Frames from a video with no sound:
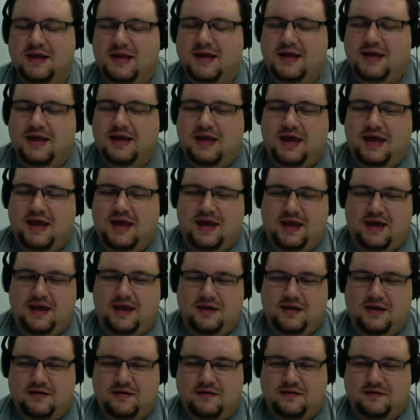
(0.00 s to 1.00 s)

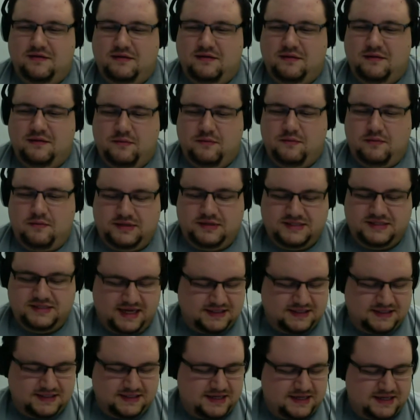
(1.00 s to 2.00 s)
And
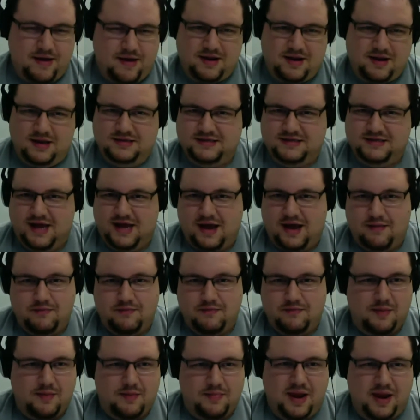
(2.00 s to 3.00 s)
Desk came out on top
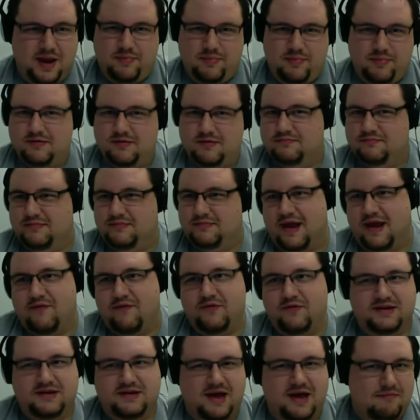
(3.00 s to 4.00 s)
on paper every
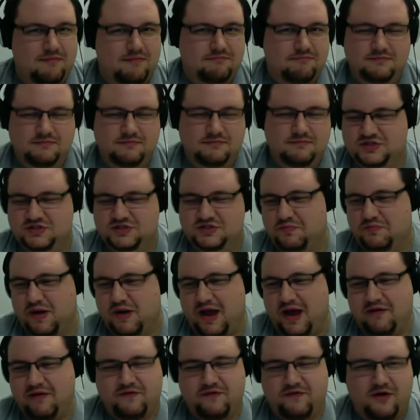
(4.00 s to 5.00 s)
time. Just by
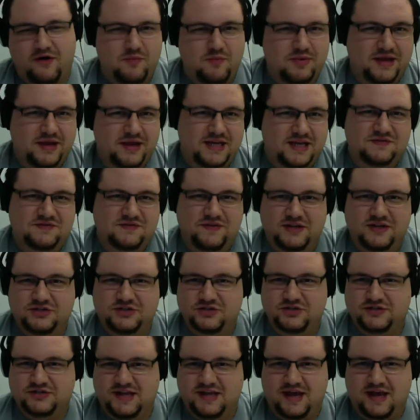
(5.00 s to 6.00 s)
far biggest feature
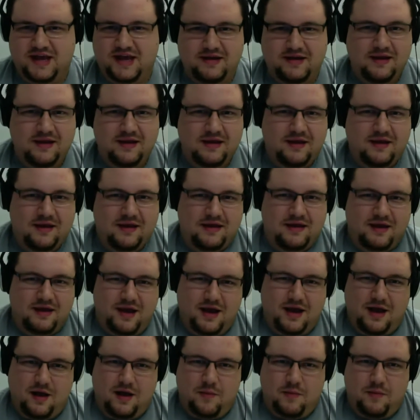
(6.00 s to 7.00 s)
set.
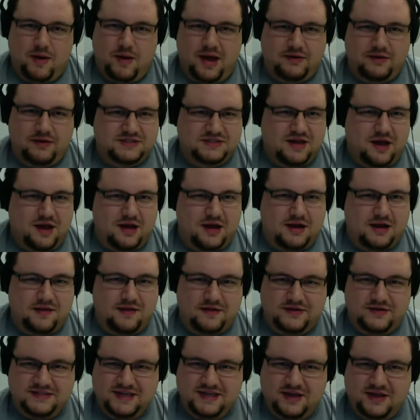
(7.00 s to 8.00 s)
I was talking to their
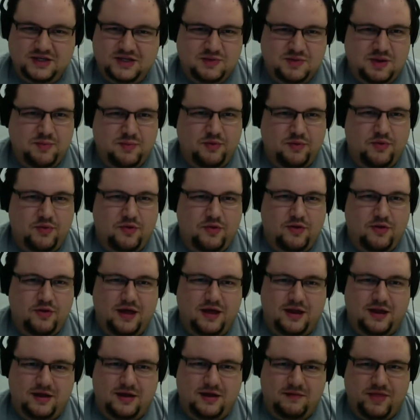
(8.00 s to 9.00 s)
salespeople,
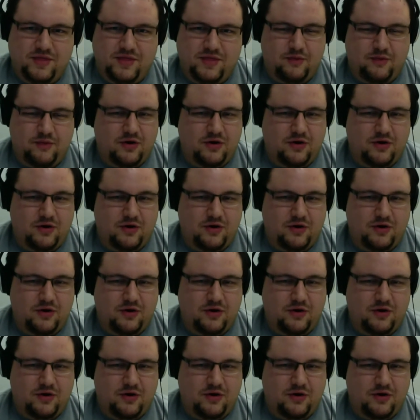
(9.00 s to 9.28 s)
and they were all